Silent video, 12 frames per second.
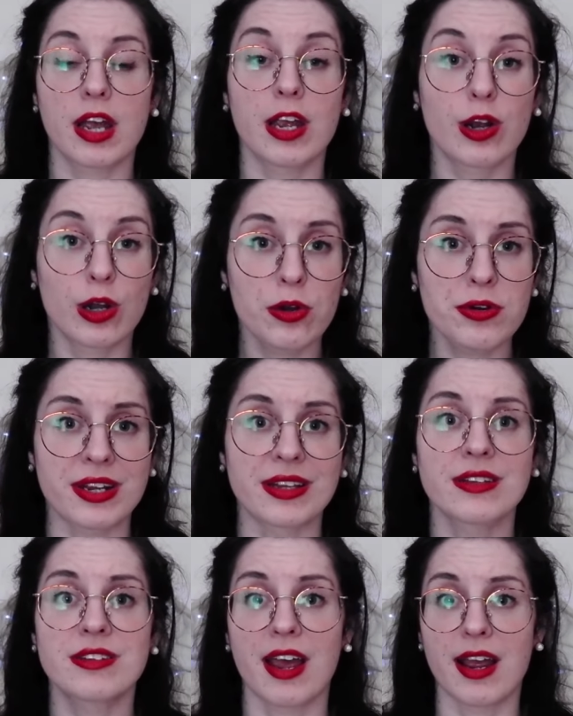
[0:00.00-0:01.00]

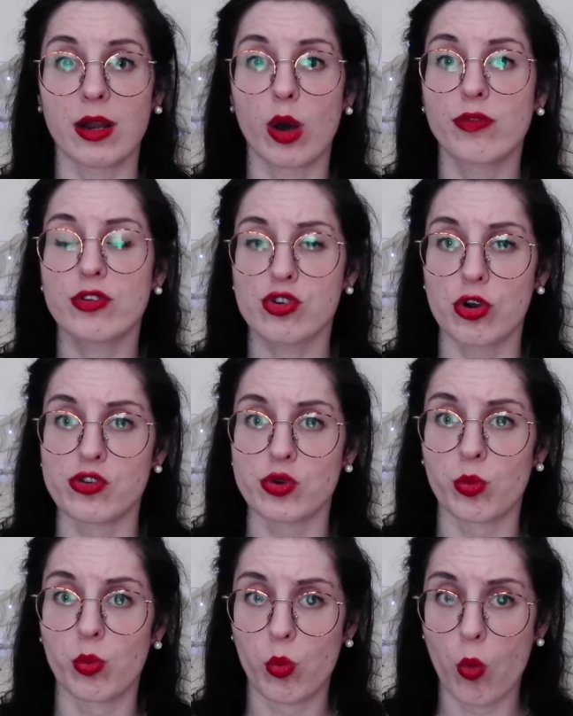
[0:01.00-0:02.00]
including the tale of the
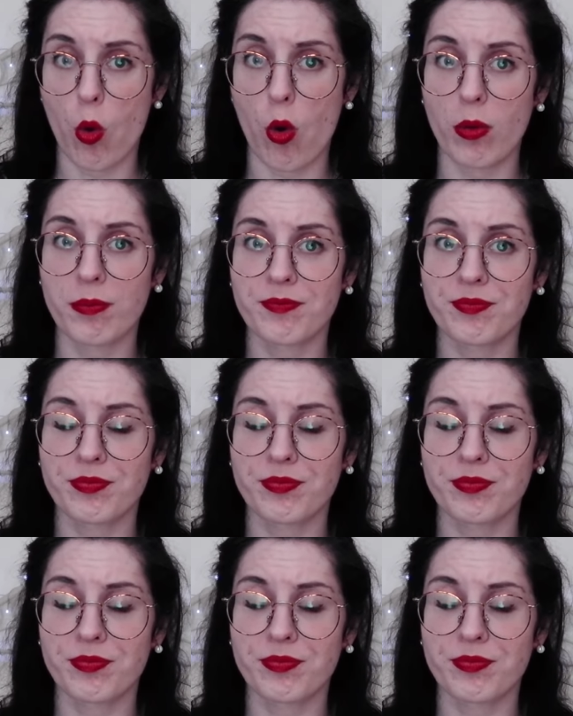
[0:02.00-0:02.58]
Trojan War.